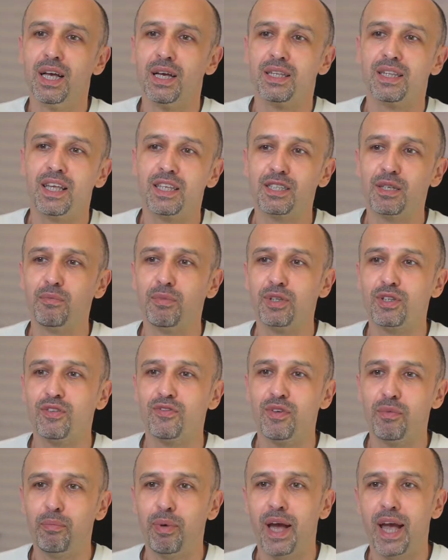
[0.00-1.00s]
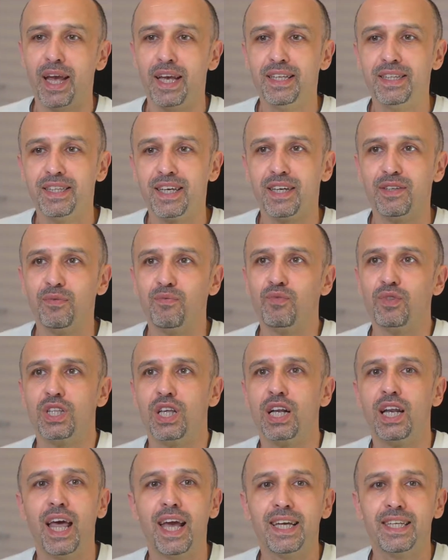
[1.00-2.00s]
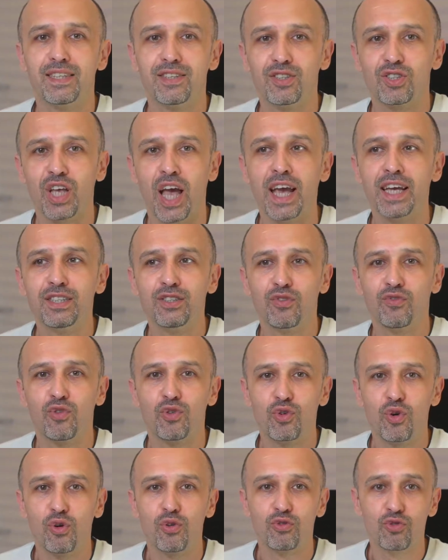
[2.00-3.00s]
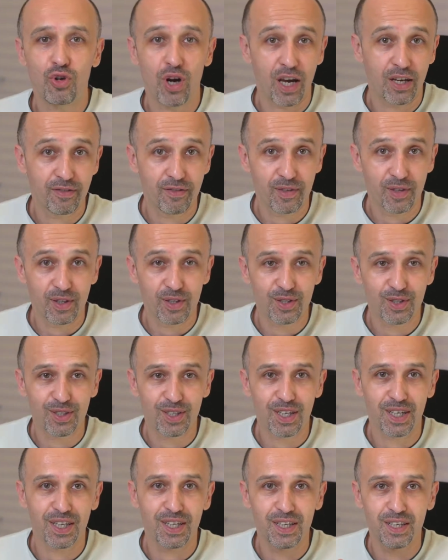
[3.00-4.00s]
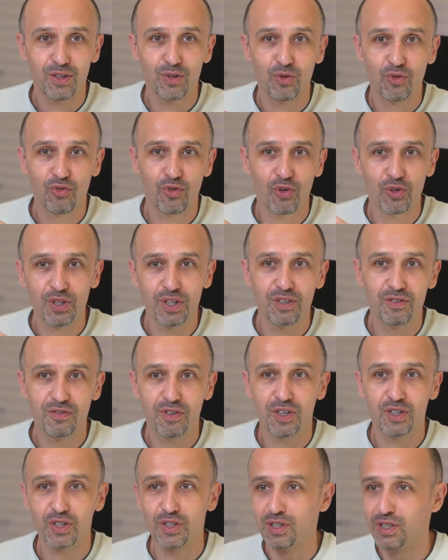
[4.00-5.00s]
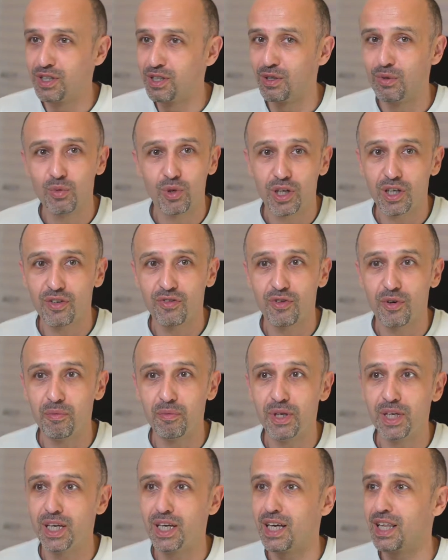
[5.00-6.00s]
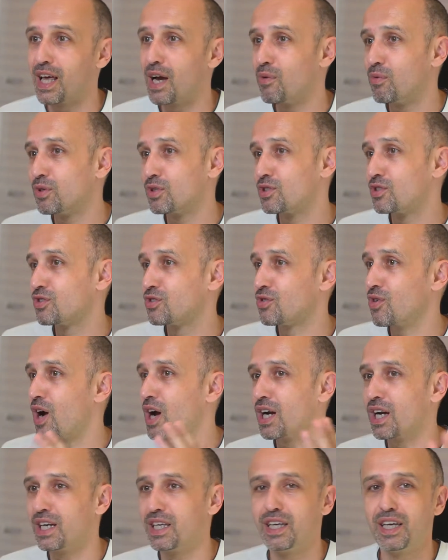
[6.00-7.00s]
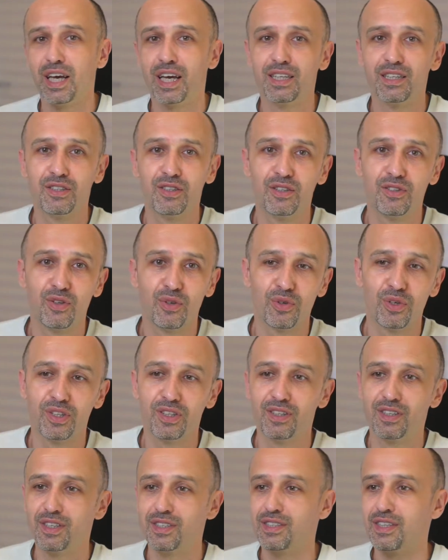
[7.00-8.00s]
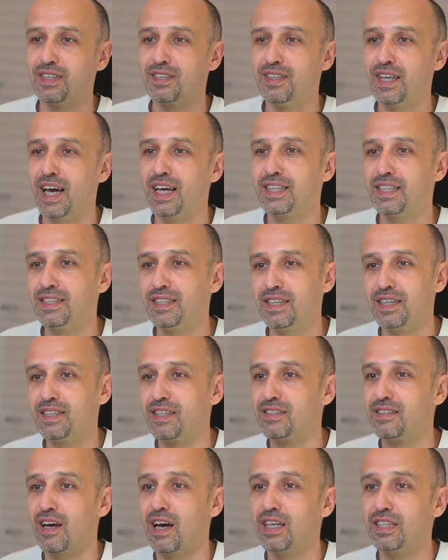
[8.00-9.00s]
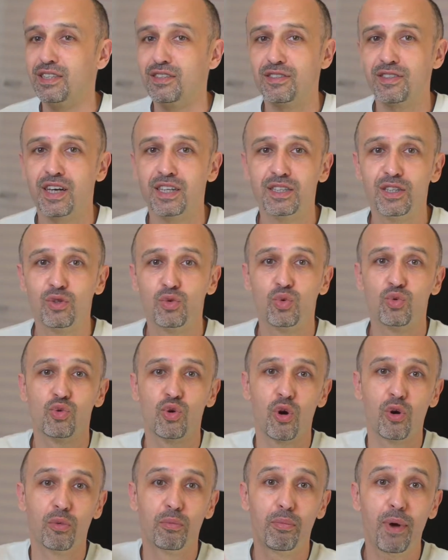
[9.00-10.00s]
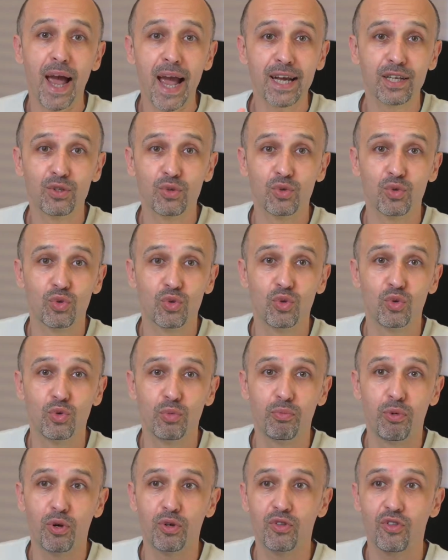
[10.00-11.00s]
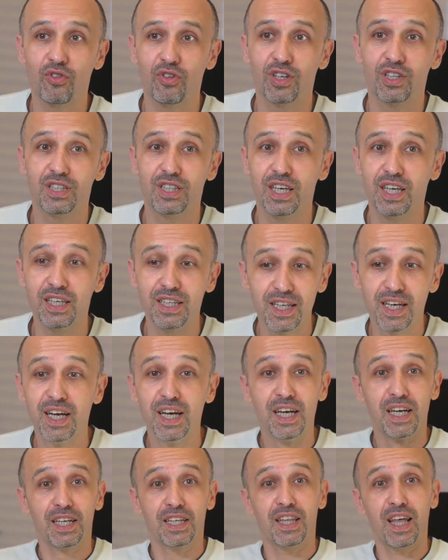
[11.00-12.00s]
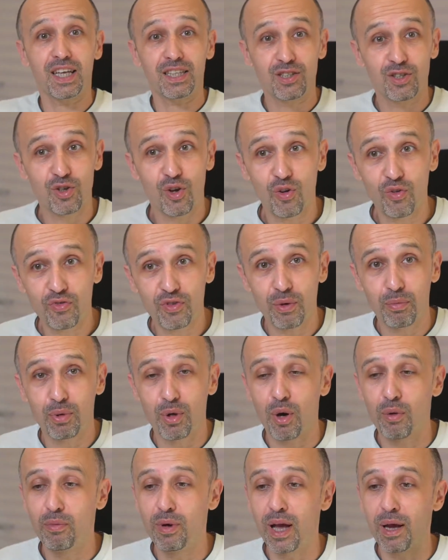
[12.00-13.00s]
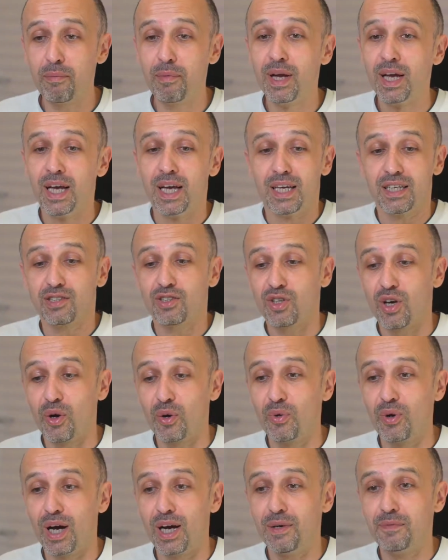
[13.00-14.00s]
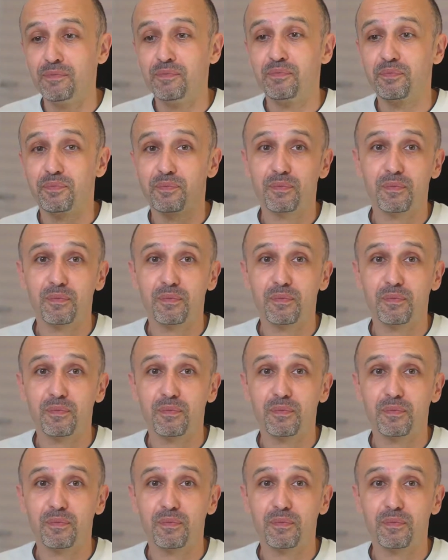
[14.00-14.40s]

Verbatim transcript: that's a bit of a pain then the latest ASIO4ALL drivers uh, 214 version didn't work for me and i was struggling and doing this and that and then i decided to roll back to 2.13 that solved the problem so um,